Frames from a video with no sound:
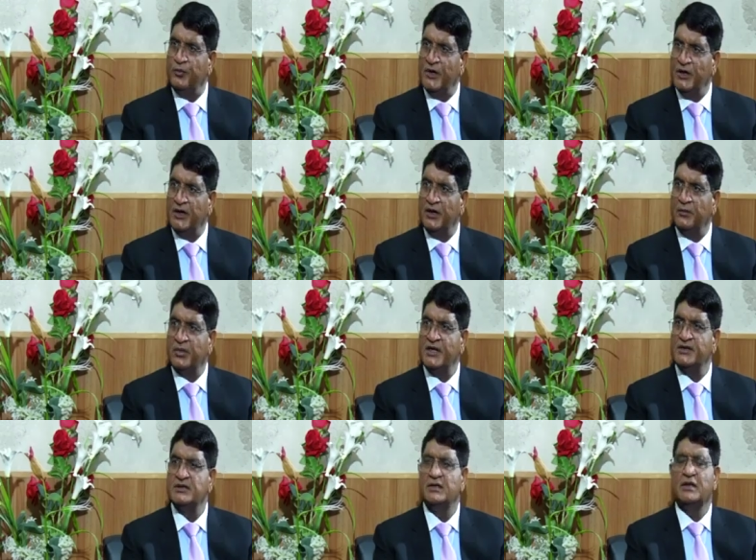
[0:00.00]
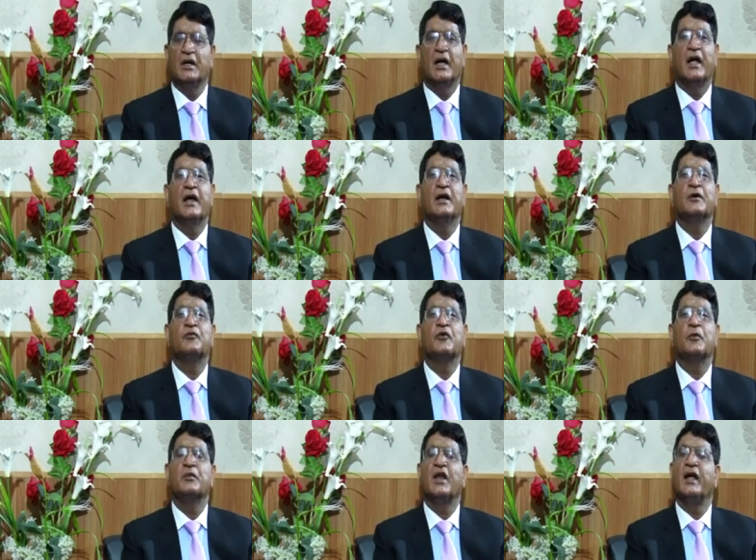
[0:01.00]
printing press, and
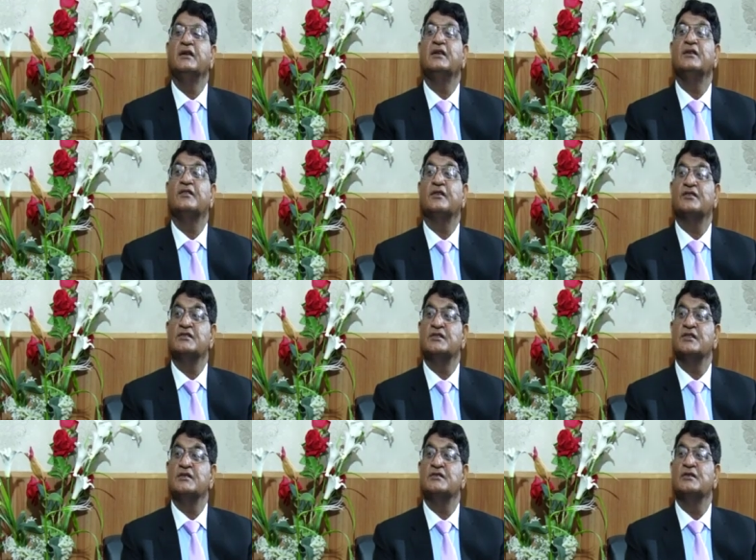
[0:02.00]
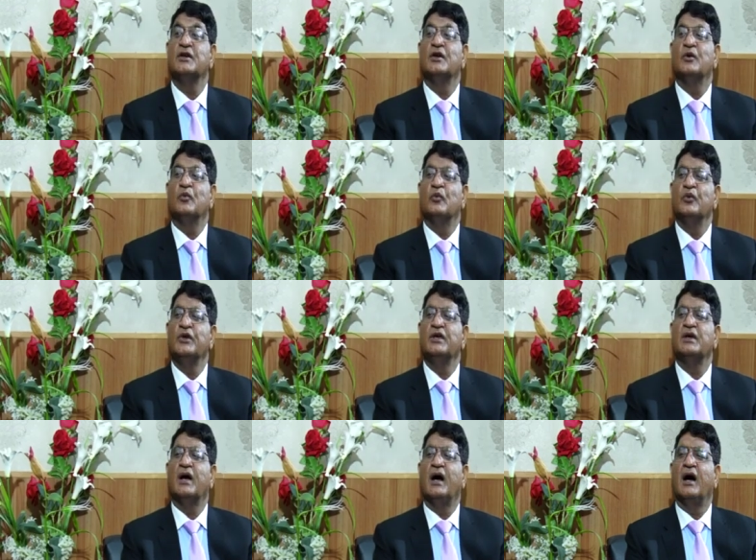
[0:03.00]
from 1960s
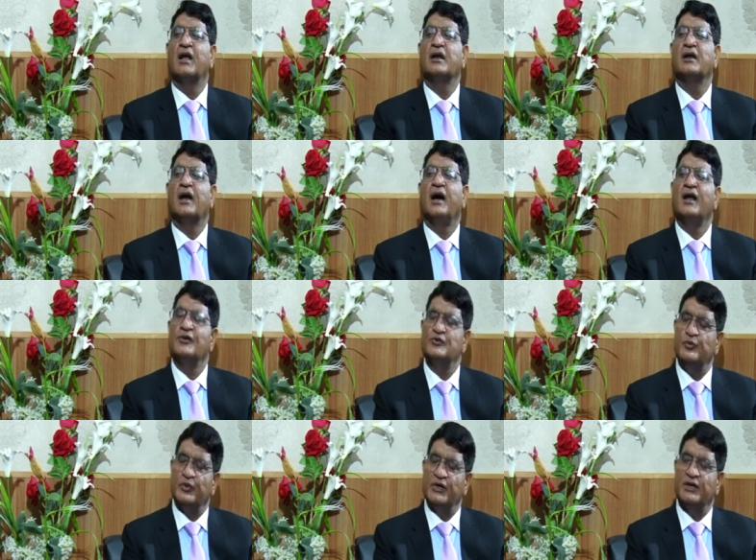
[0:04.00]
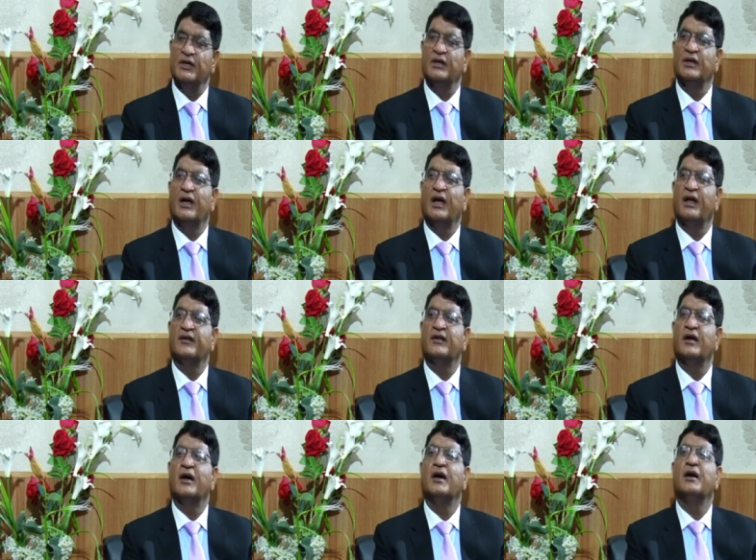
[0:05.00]
we are also working as
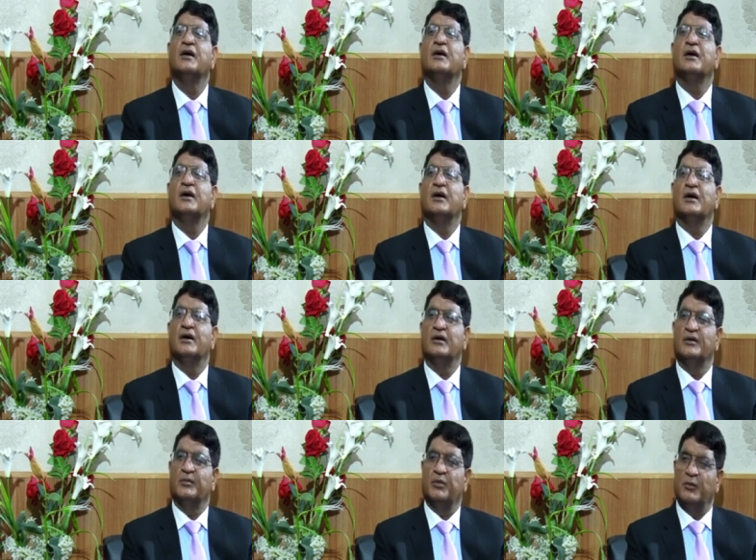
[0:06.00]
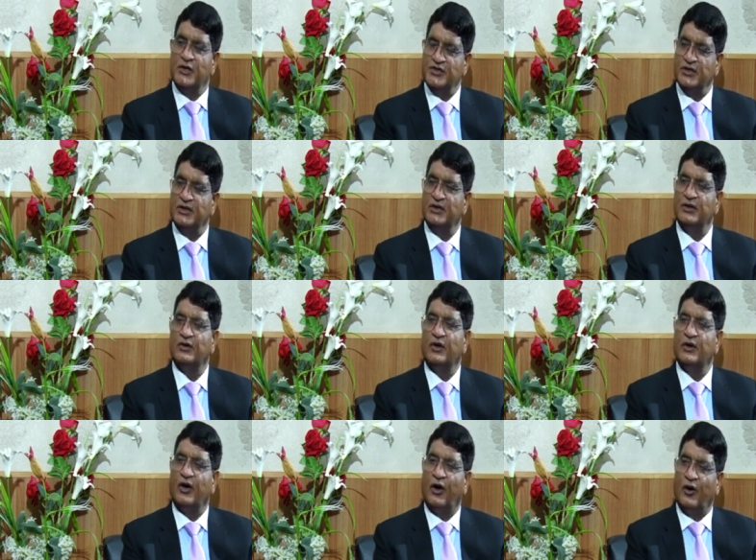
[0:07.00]
a publishing
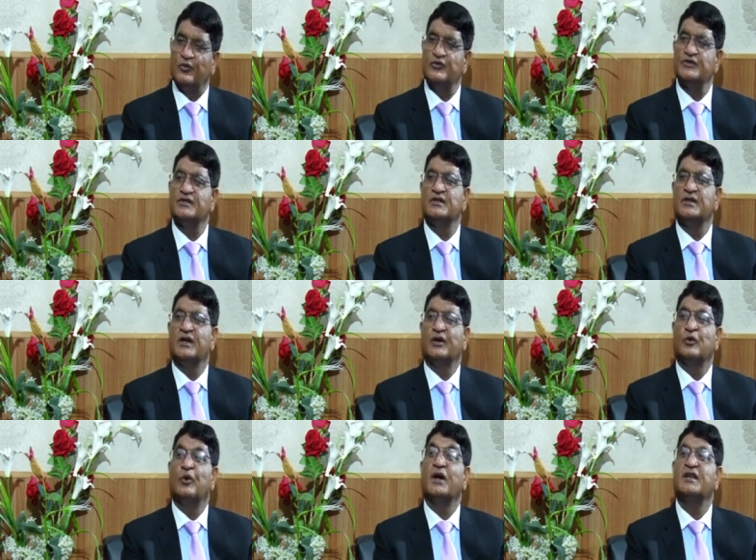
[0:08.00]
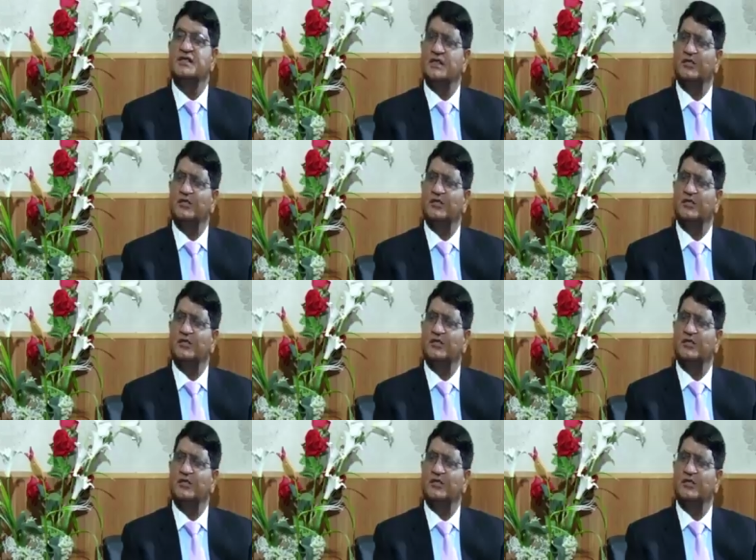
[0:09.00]
house, quality